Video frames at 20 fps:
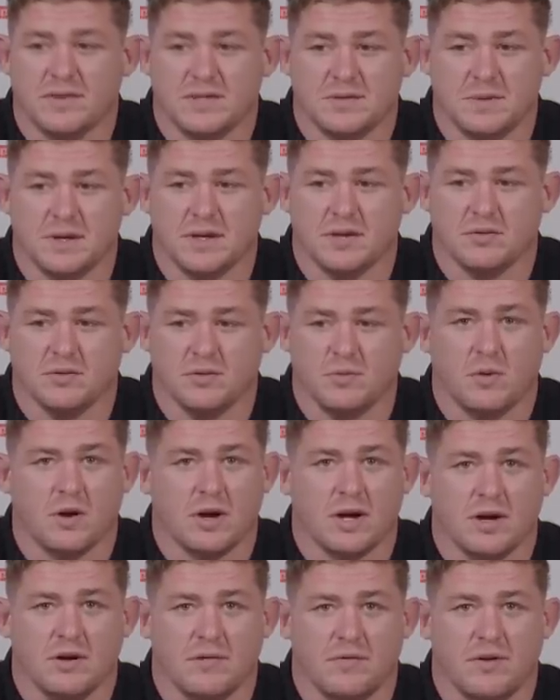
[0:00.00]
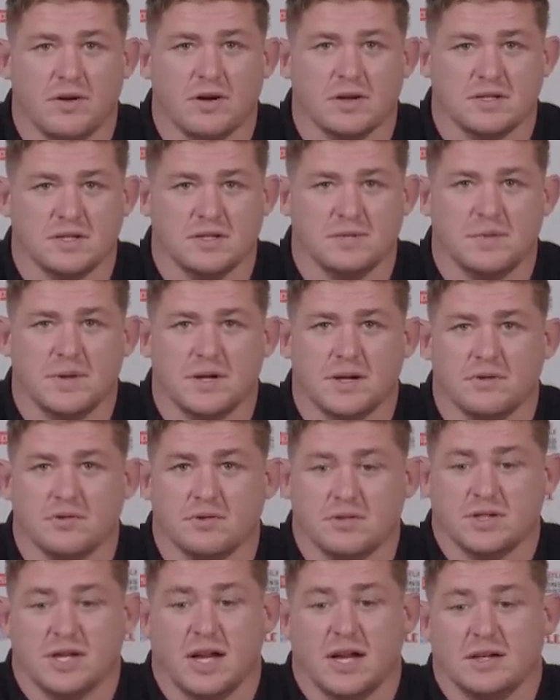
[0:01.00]
It's been a good workout for us. It's been a
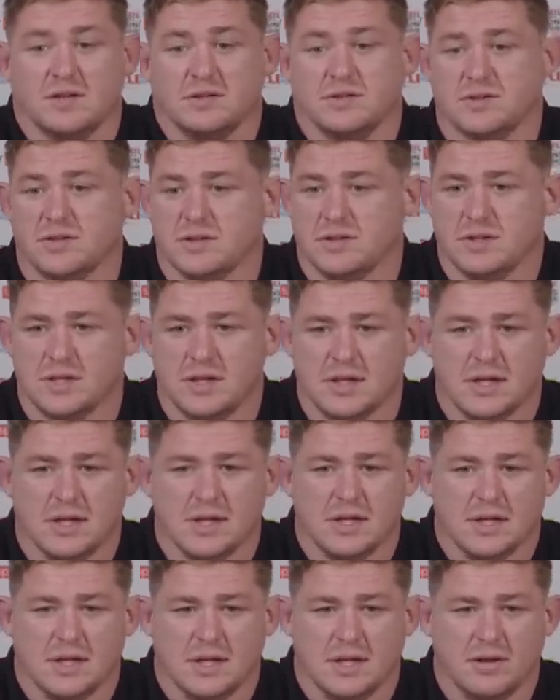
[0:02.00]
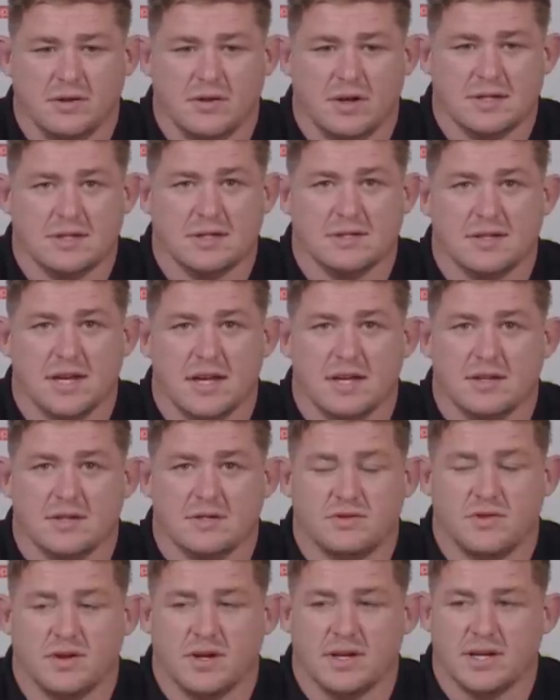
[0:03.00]
good challenge. And, you know, as I said,
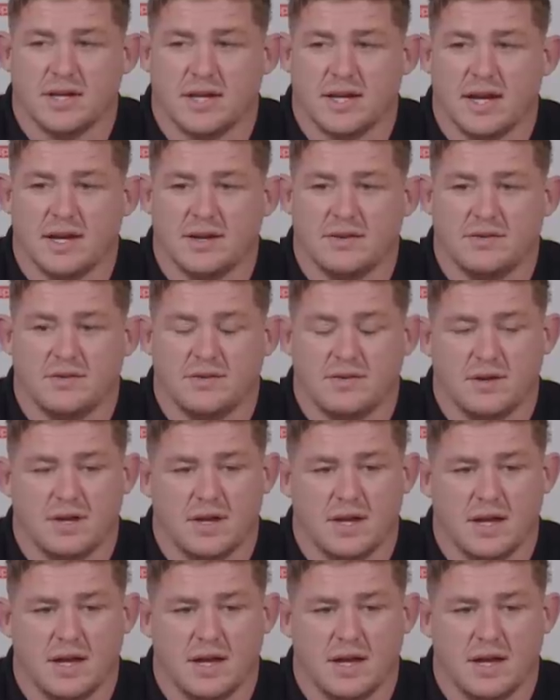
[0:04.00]
it's trying to get...